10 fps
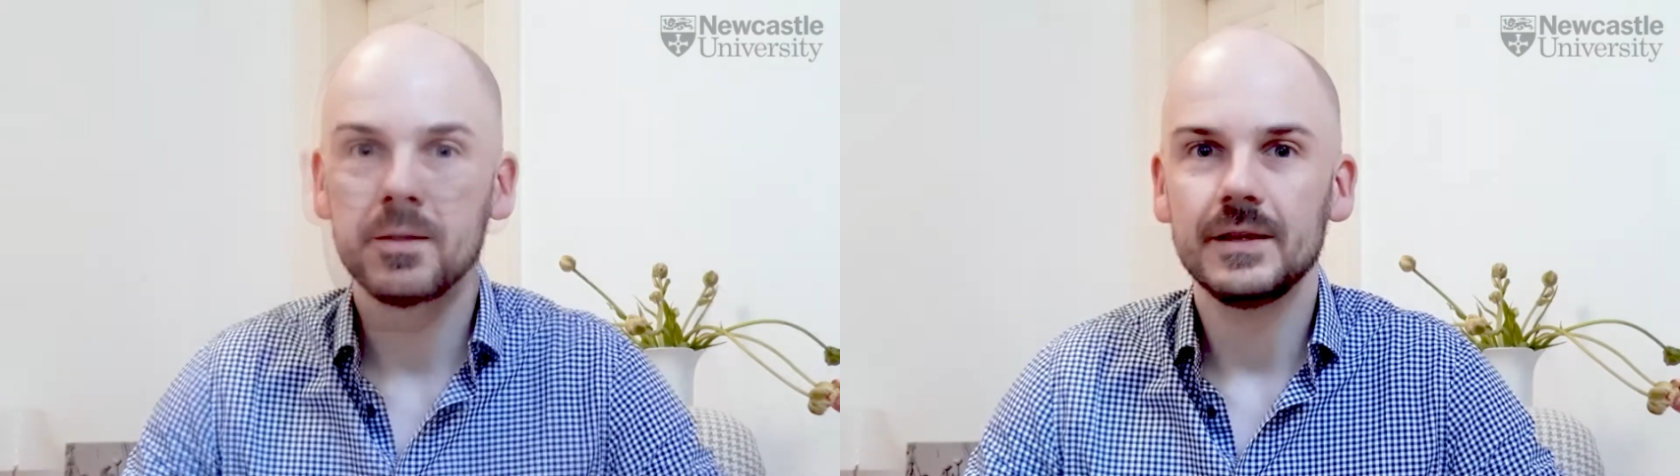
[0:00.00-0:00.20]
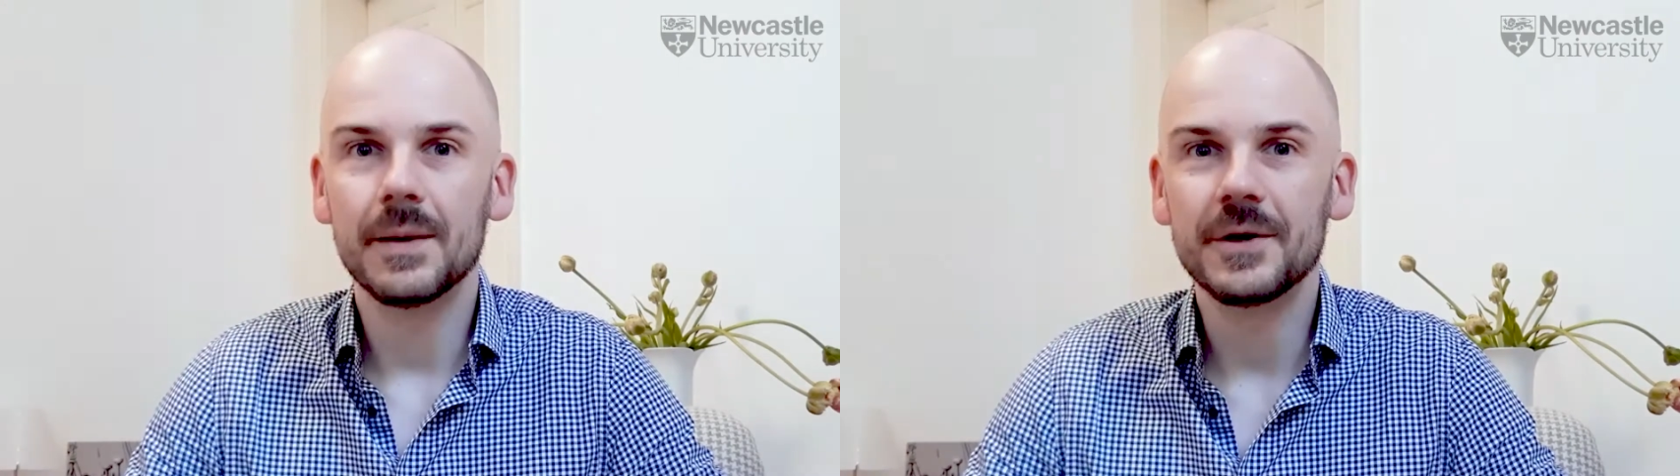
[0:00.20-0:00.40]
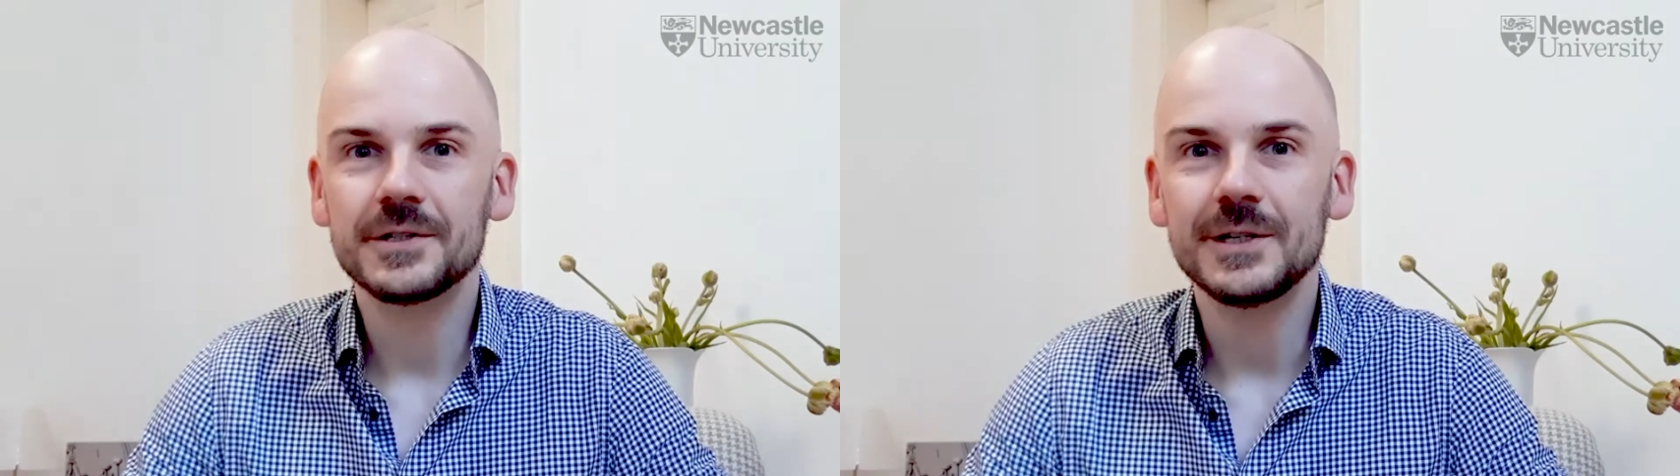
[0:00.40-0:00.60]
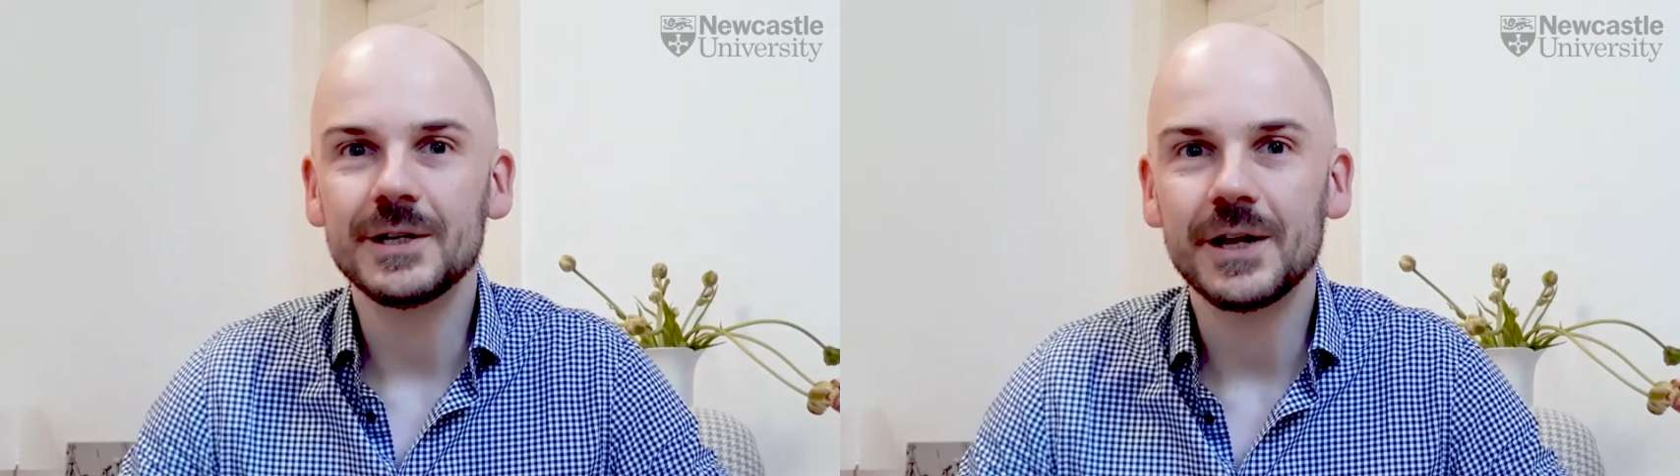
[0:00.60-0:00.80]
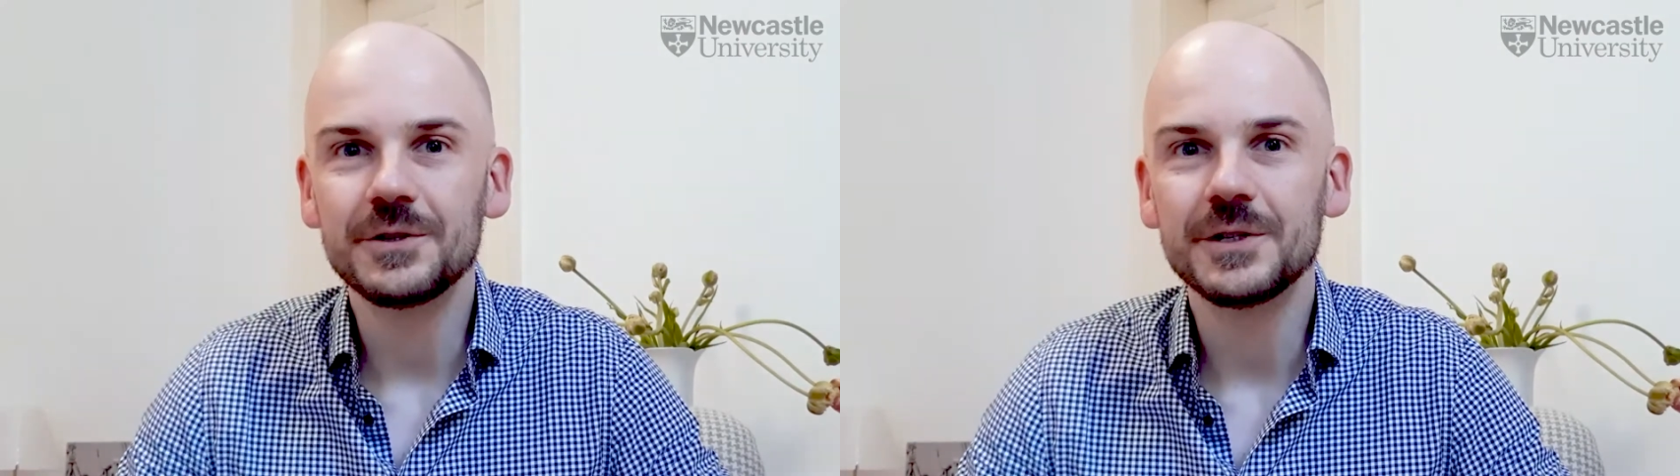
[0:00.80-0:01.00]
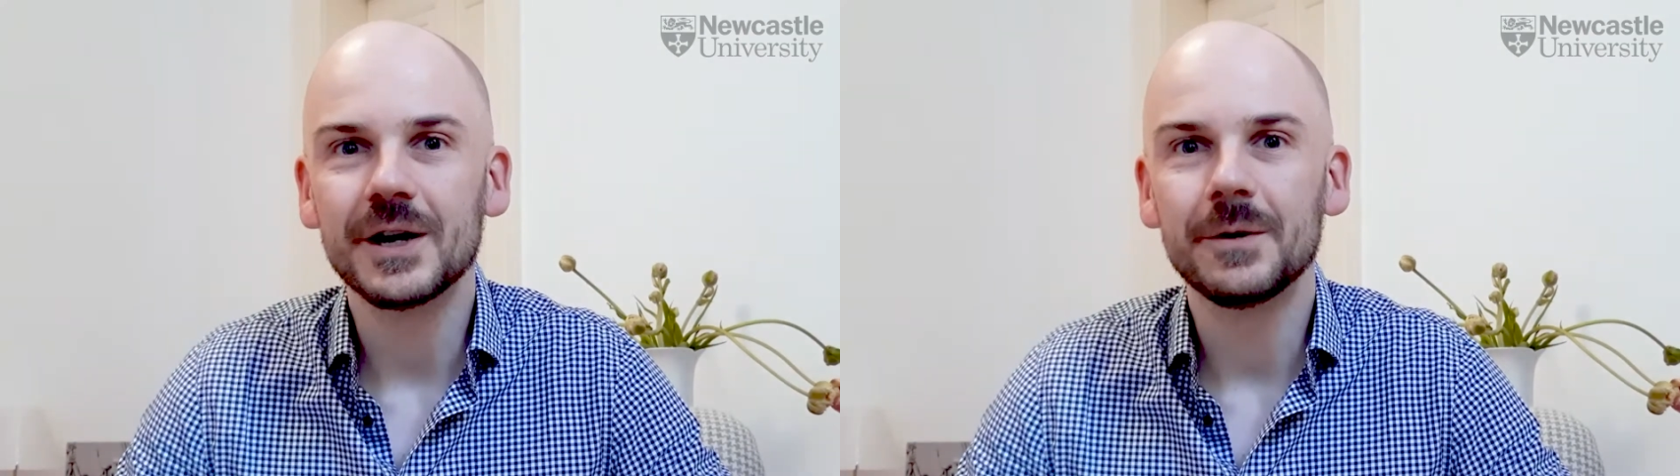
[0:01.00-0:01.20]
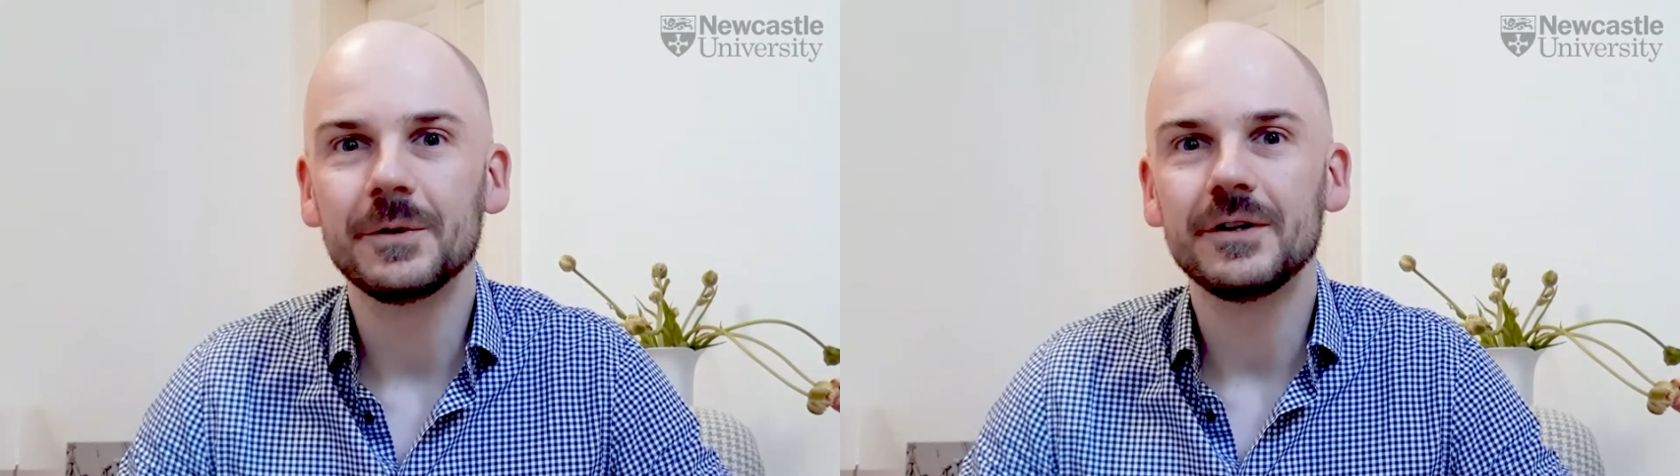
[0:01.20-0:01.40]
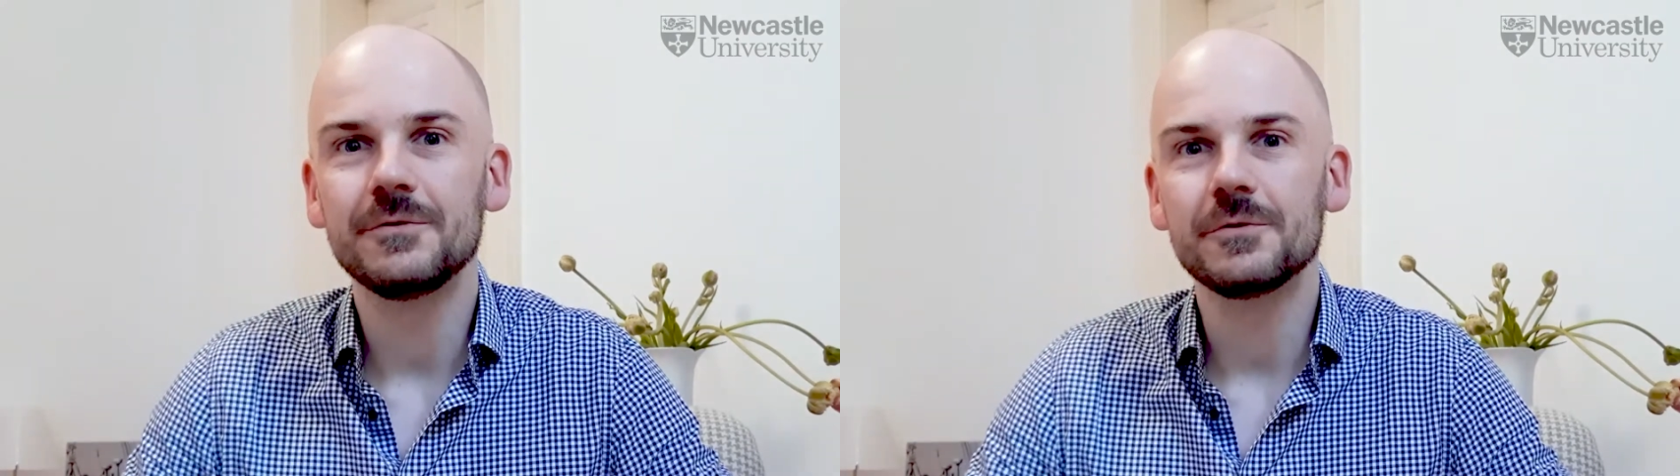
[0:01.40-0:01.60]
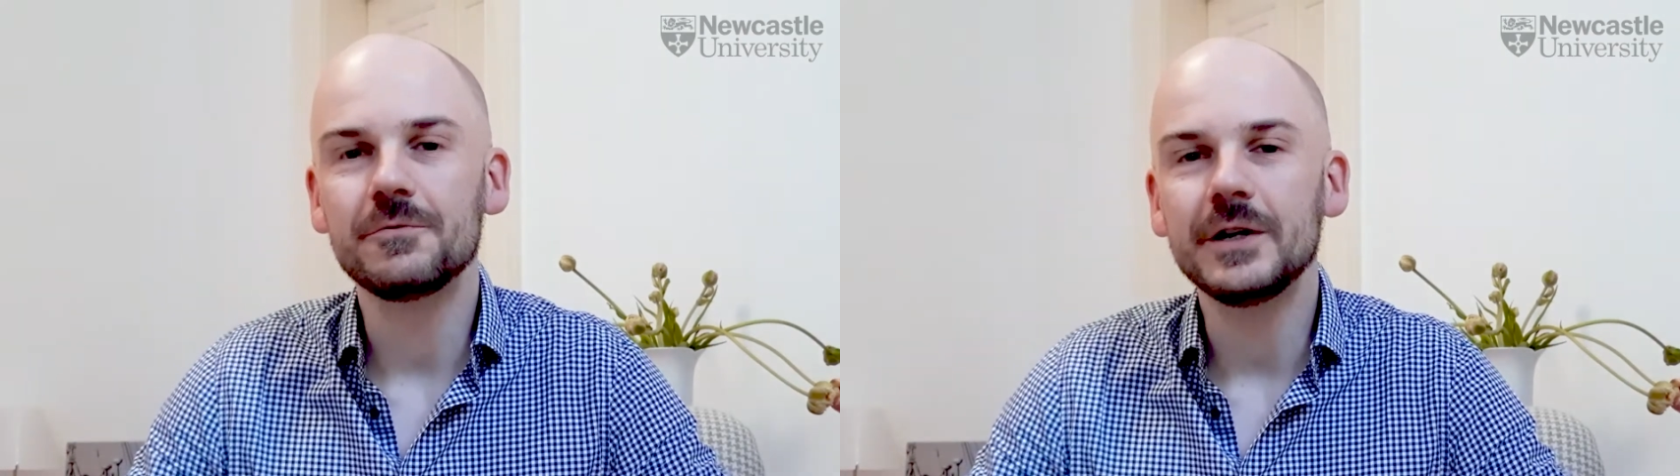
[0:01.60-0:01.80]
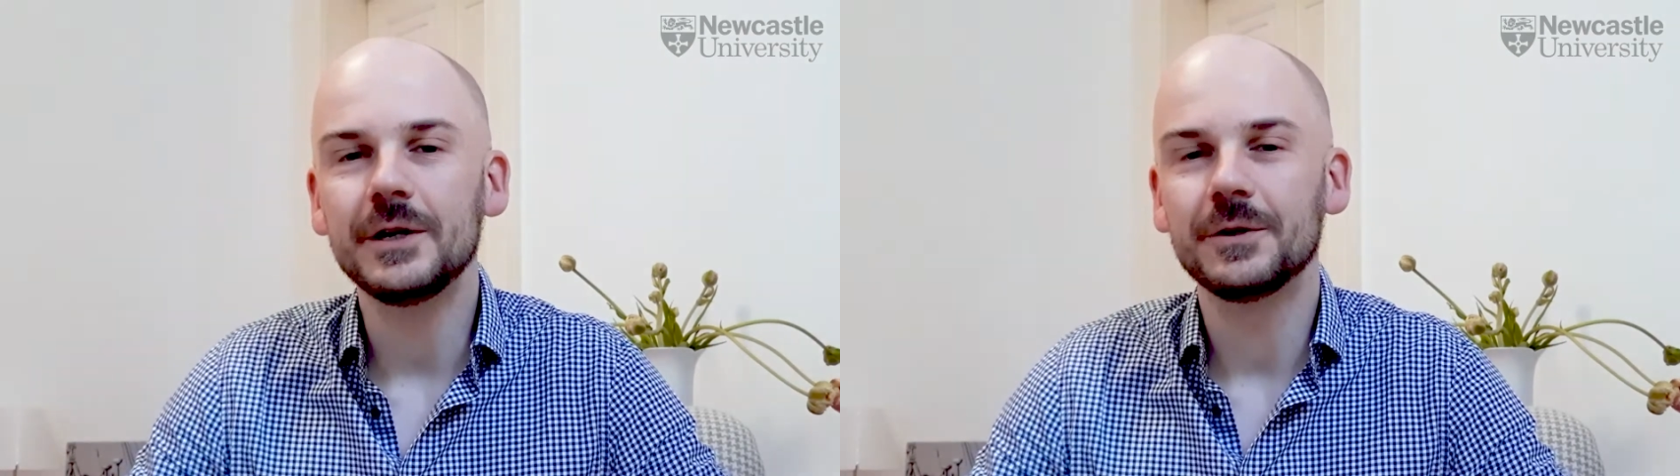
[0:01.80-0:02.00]
The MSc in HCI will give you a
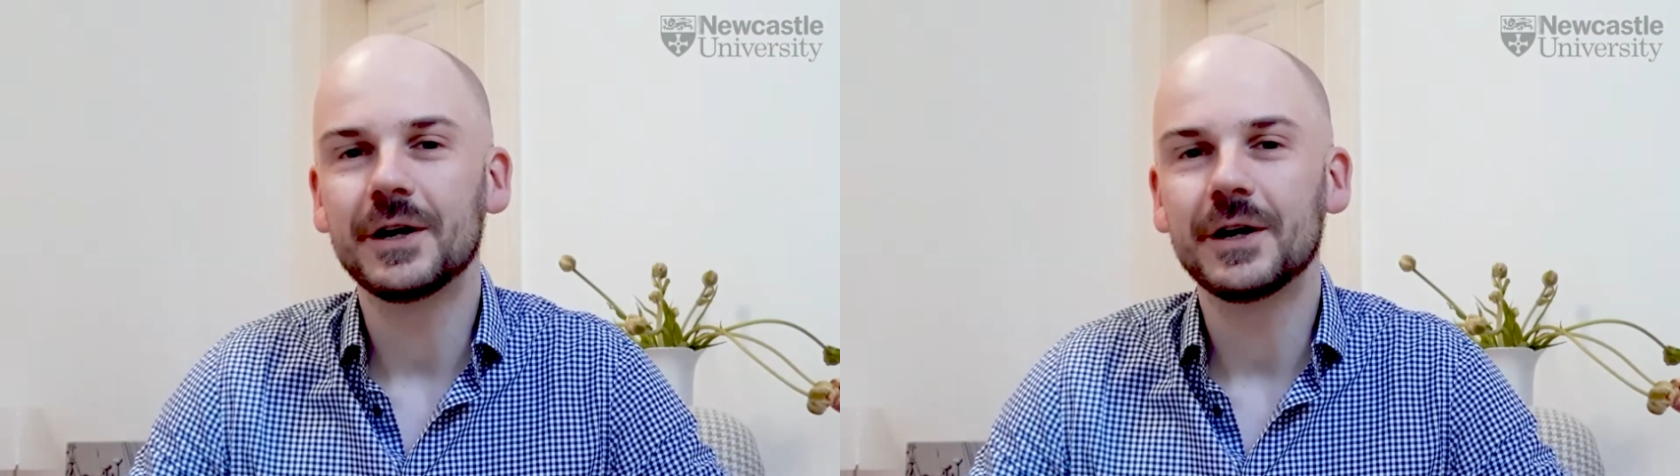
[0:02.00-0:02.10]
really good